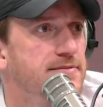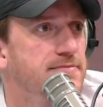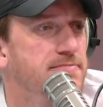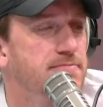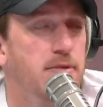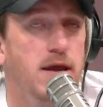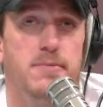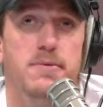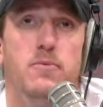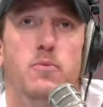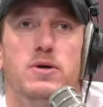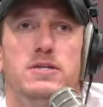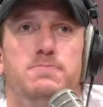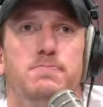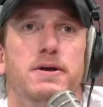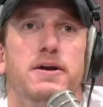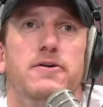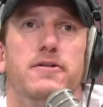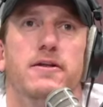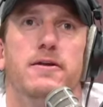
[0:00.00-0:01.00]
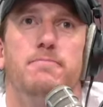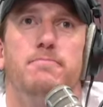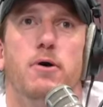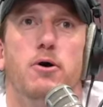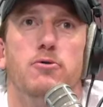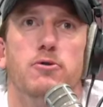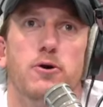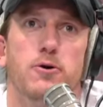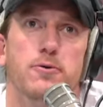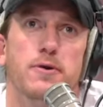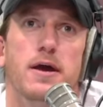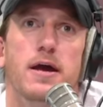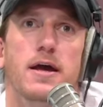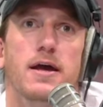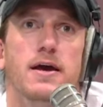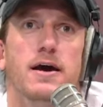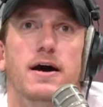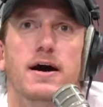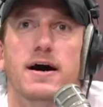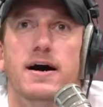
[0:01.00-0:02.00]
Maybe what's bigger than a boatload?
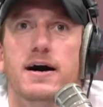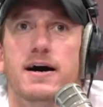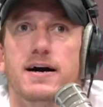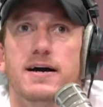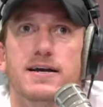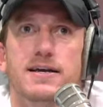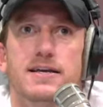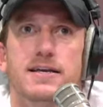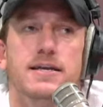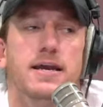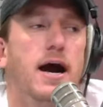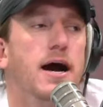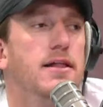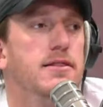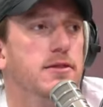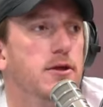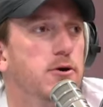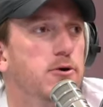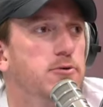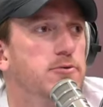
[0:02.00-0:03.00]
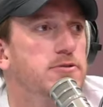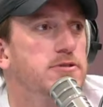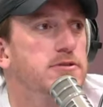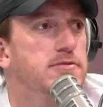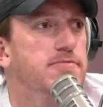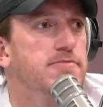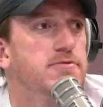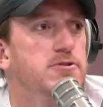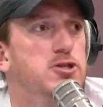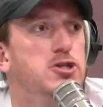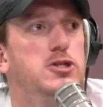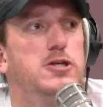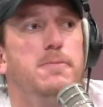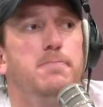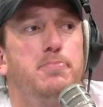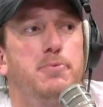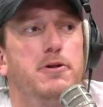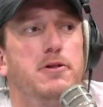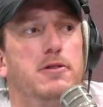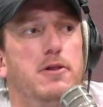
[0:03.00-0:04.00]
Yacht loads,
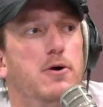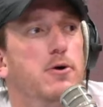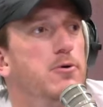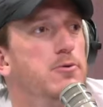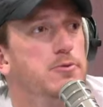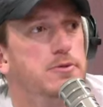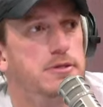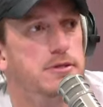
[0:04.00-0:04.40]
ship loads.